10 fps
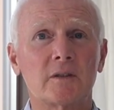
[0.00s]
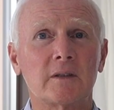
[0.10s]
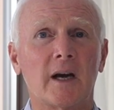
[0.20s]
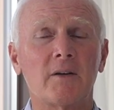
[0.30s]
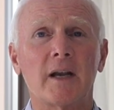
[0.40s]

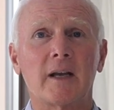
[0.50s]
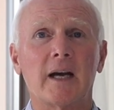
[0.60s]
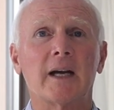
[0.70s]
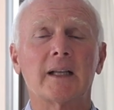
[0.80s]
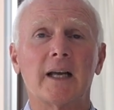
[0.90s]
direct
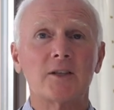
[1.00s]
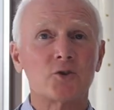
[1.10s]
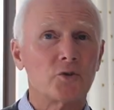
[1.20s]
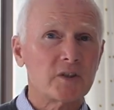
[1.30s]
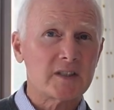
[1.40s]

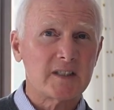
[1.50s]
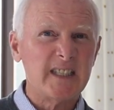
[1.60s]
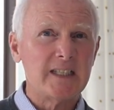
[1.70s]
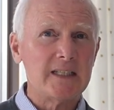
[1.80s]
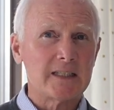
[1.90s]
guidelines or the
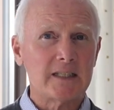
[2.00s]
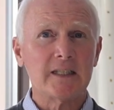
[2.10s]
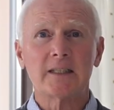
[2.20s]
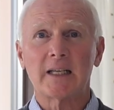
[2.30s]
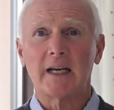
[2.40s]

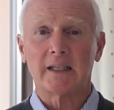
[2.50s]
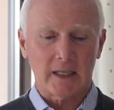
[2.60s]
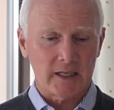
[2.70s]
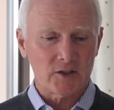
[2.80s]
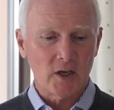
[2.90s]
CDC's
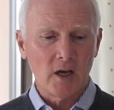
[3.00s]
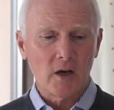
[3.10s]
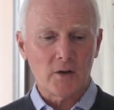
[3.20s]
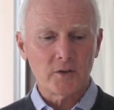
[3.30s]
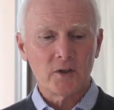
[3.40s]
guidelines
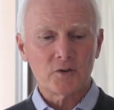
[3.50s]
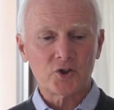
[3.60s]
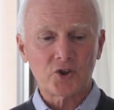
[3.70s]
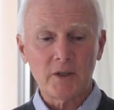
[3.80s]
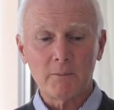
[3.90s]
on the
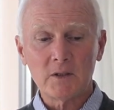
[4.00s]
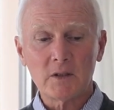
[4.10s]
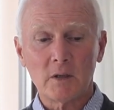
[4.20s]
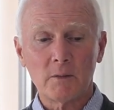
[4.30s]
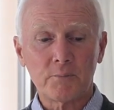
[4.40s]
treatment,